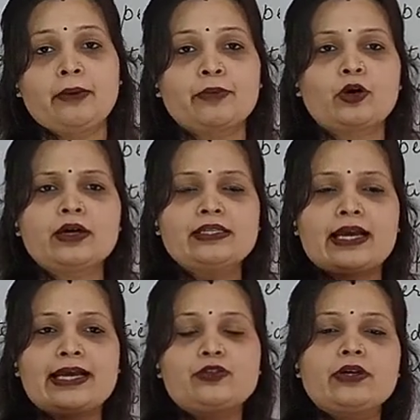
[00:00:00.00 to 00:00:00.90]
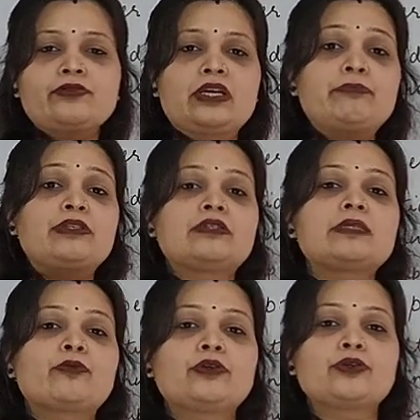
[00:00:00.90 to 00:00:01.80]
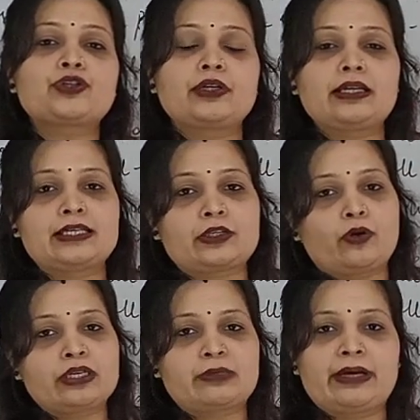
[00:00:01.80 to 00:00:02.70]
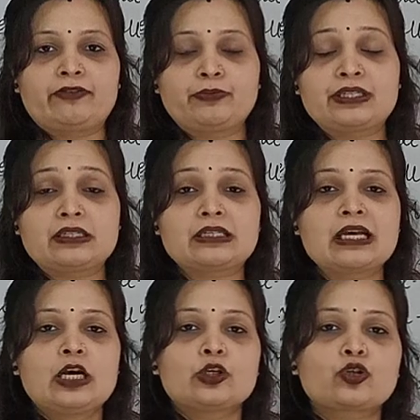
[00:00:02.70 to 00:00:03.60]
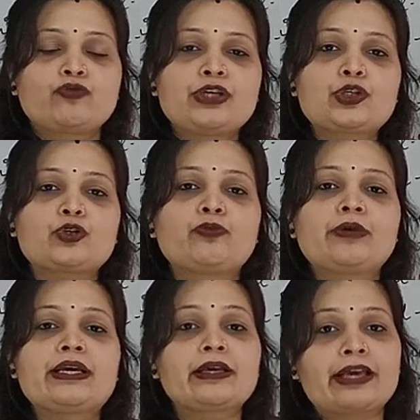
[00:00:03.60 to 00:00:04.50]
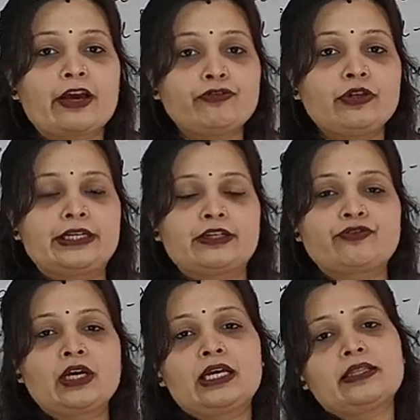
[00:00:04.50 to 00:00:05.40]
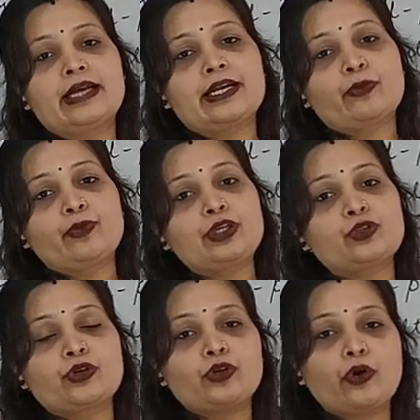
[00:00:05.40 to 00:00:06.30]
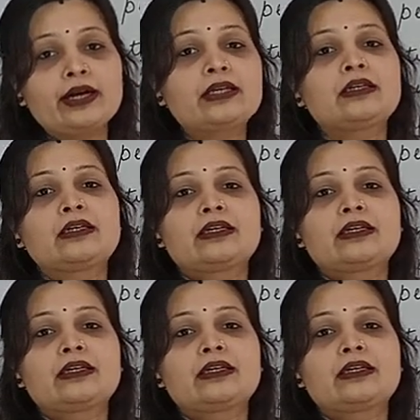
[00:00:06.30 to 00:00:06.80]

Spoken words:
Because as you have seen, business pollution is caused by a business, so we should be careful enough that we should not